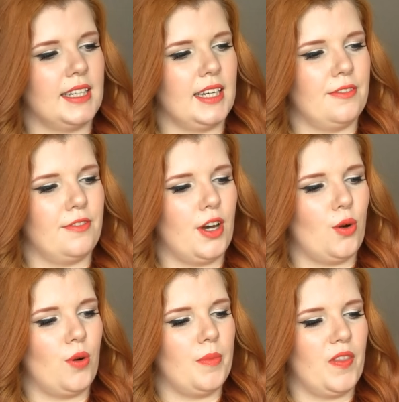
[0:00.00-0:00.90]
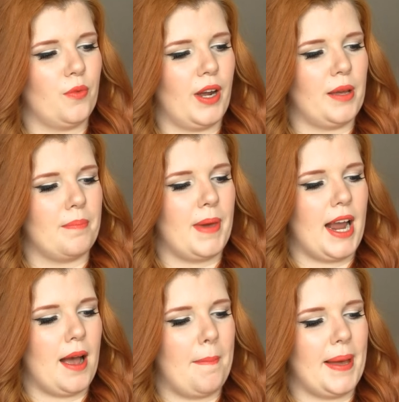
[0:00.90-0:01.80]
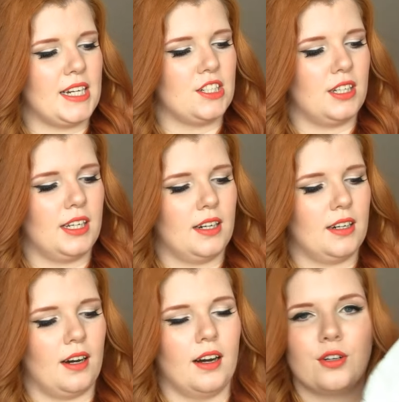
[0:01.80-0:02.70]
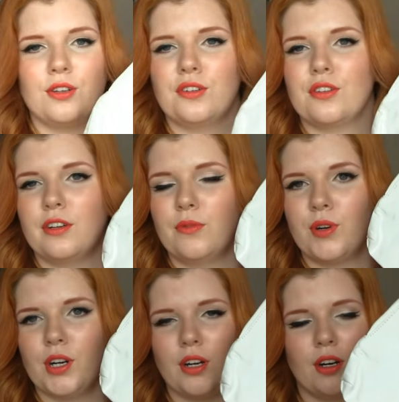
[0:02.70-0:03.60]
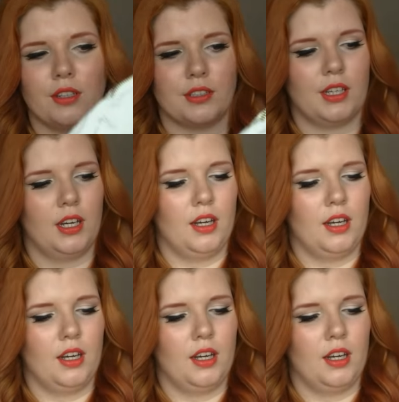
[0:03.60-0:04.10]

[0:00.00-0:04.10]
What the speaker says: give a woman the right makeup and she can conquer the world.